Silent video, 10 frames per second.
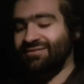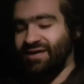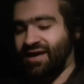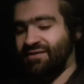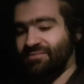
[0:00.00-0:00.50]

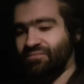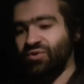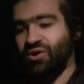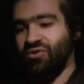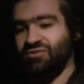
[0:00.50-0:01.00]
there
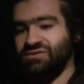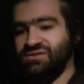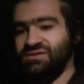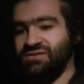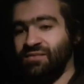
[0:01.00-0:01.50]

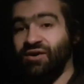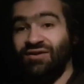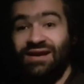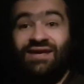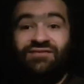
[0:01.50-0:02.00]
because I'm
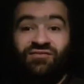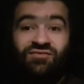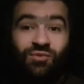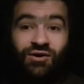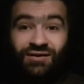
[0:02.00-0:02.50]
currently leaving
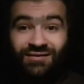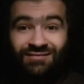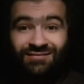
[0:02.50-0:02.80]
for work